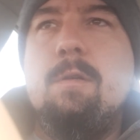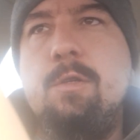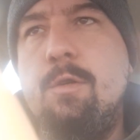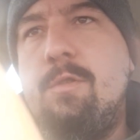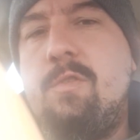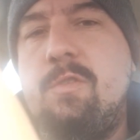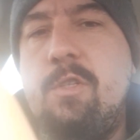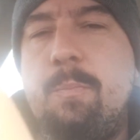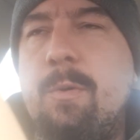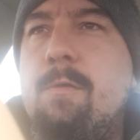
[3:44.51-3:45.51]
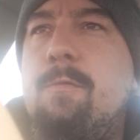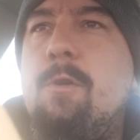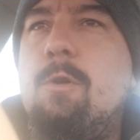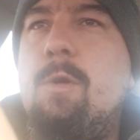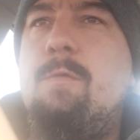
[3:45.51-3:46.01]
use the Zippo
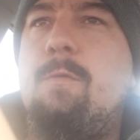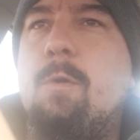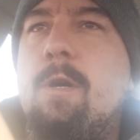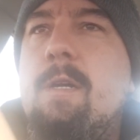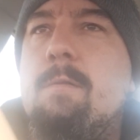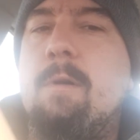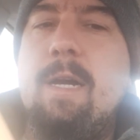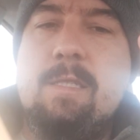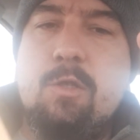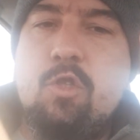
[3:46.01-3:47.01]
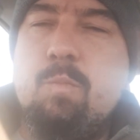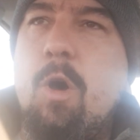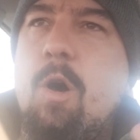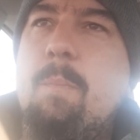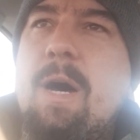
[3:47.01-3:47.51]
fluid for it, right? It's a
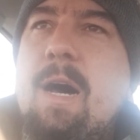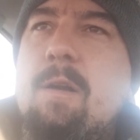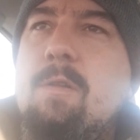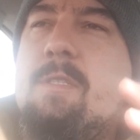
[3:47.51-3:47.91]
small bottle.